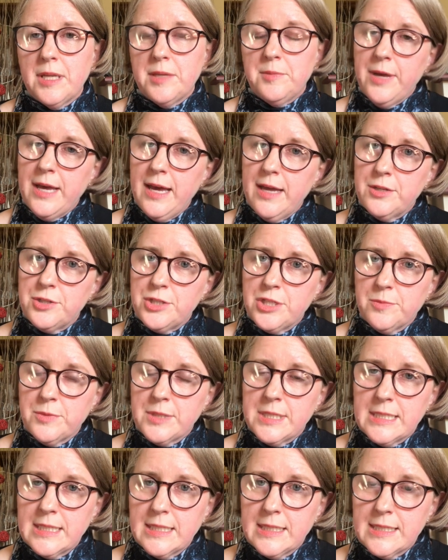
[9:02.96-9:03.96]
in partnership with
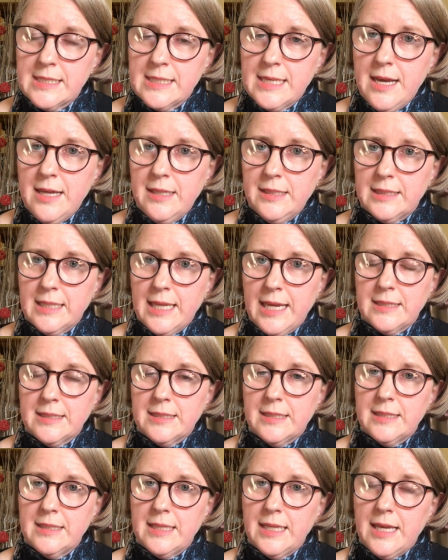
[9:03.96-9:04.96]
CSL, and that
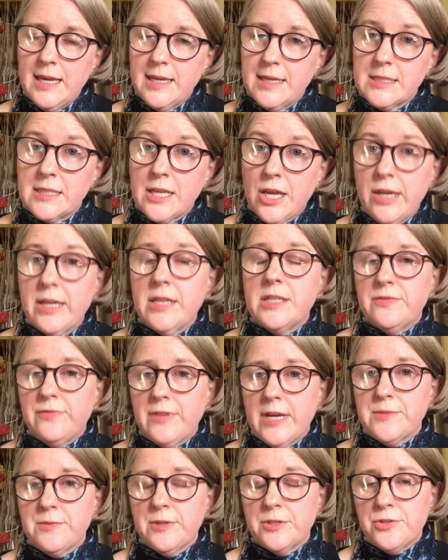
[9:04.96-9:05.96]
is going into
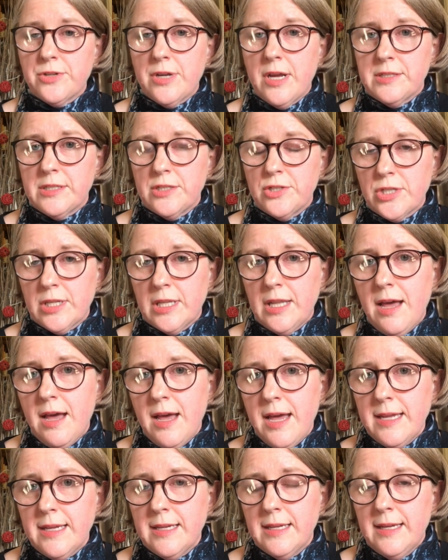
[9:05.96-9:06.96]
phase one trials in
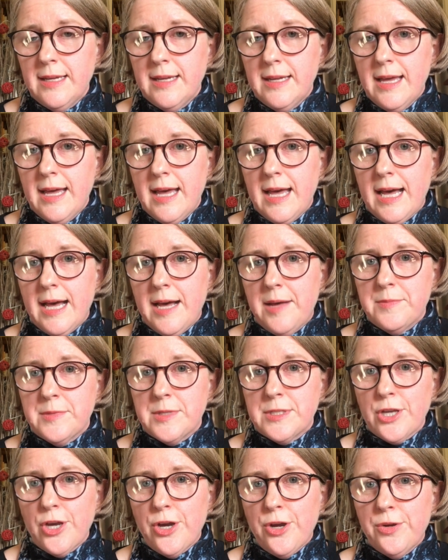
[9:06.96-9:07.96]
July.
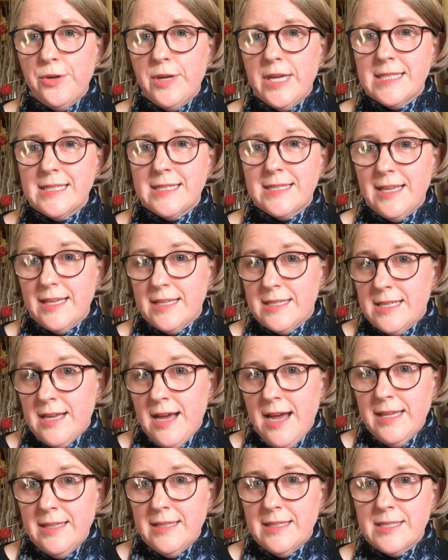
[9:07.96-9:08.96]
So it's
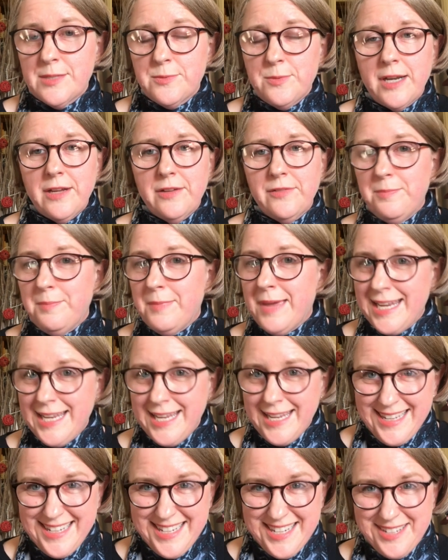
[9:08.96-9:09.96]
exciting. This is one of
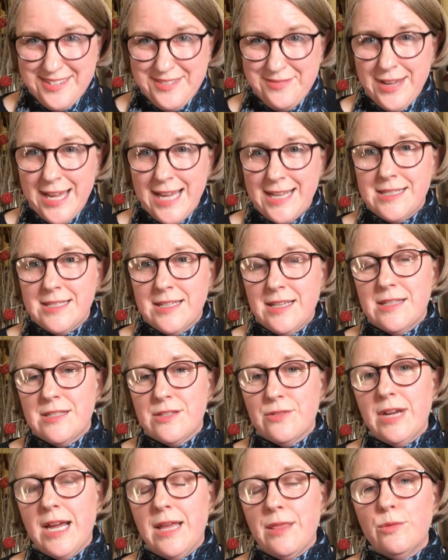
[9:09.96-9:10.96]
many vaccines
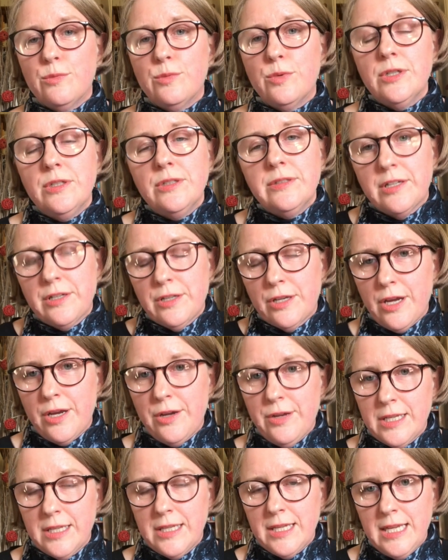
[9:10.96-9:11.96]
around the world that are
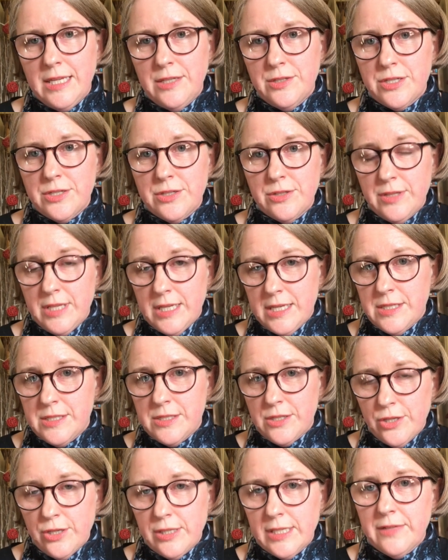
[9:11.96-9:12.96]
going into these
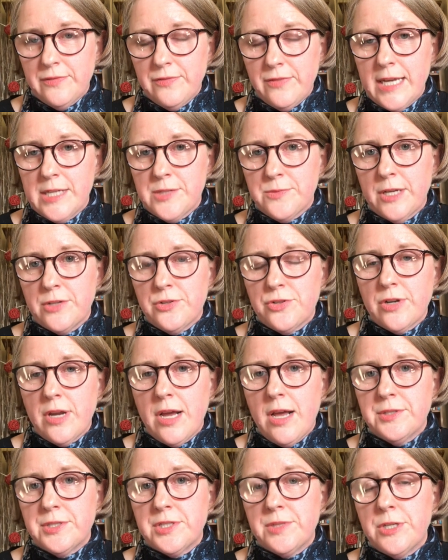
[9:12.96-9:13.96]
early phase one
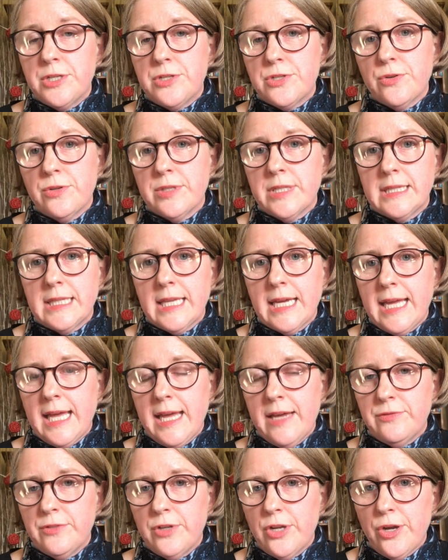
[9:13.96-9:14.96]
trials to be sure that they
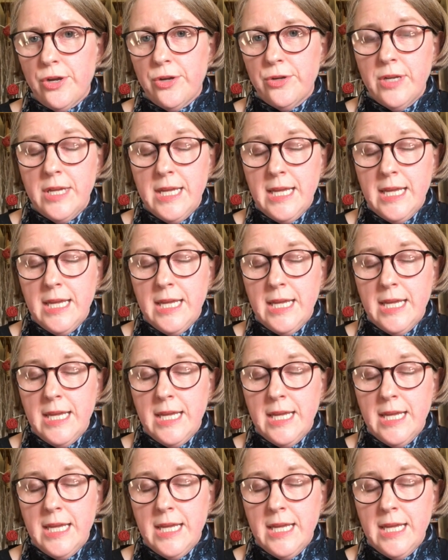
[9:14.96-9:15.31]
have no